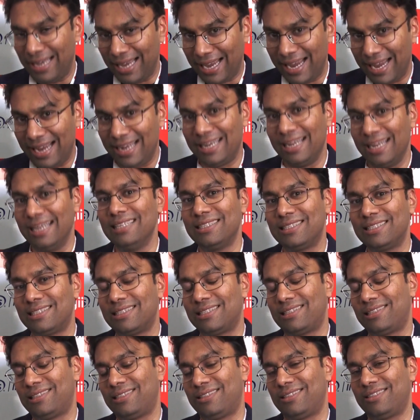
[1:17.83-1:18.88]
it
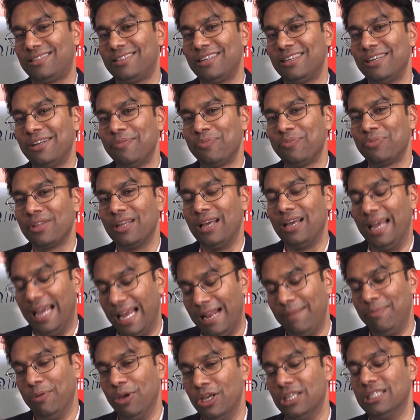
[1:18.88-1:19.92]
is,
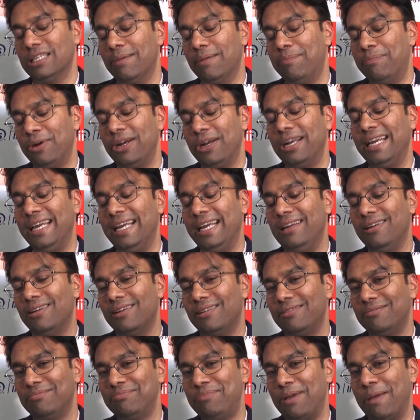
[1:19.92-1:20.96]
LPU is a pretty
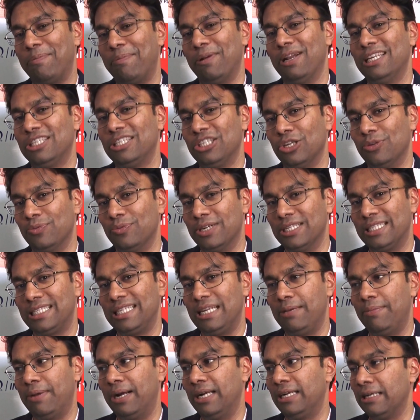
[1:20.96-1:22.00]
paperless
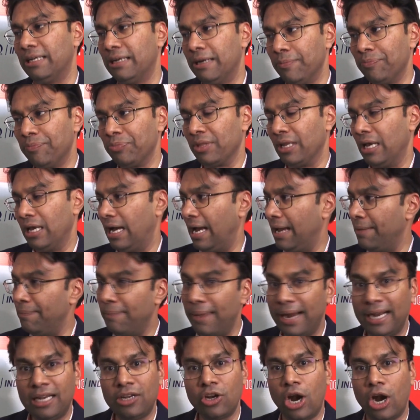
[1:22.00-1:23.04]
university, but I
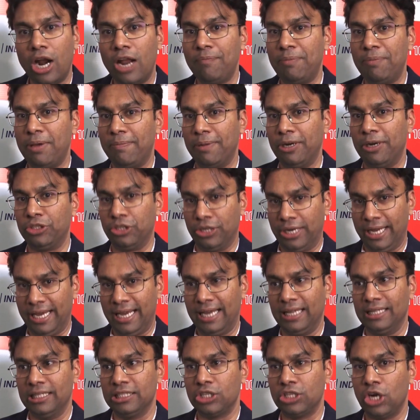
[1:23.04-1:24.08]
met a lot of people today
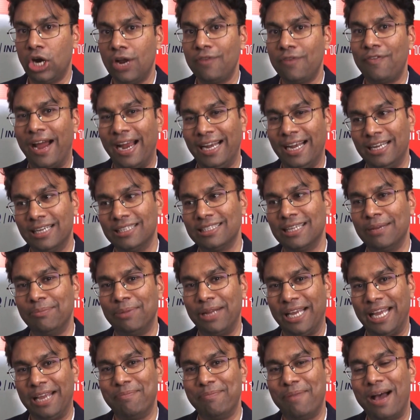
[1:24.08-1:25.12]
and there's a lot of ideas I'm
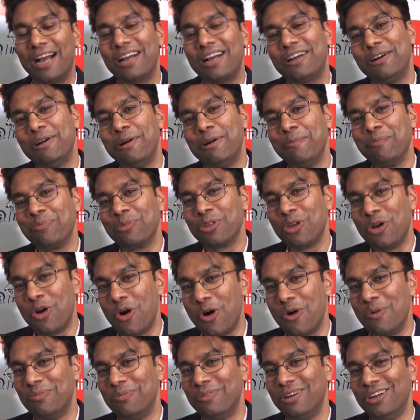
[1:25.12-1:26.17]
taking back
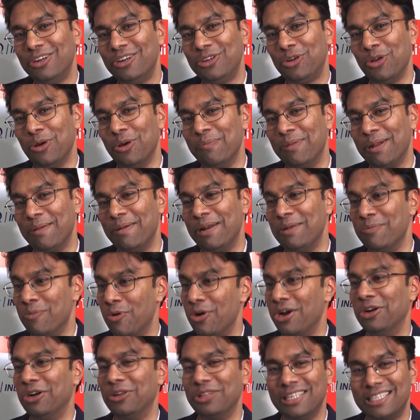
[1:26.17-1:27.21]
home to implement
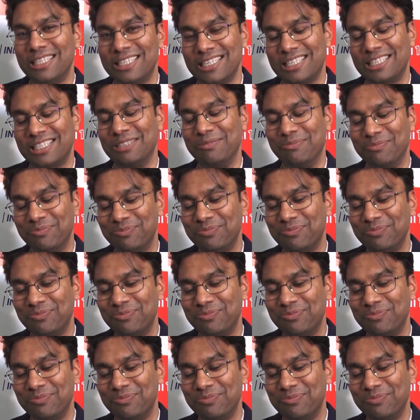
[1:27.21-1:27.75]
more into the system.